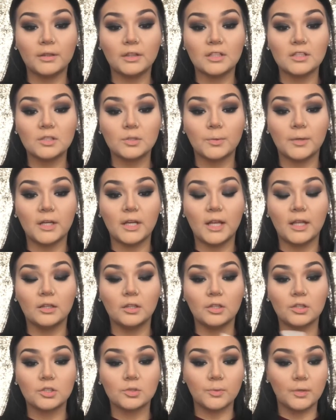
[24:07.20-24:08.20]
this one. It
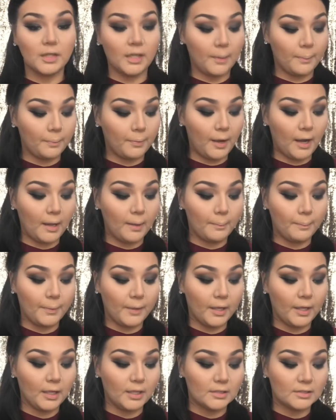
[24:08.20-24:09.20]
looks really bright,
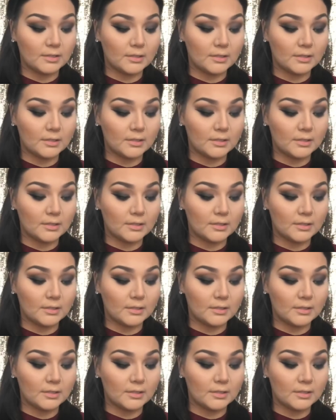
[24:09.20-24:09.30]
but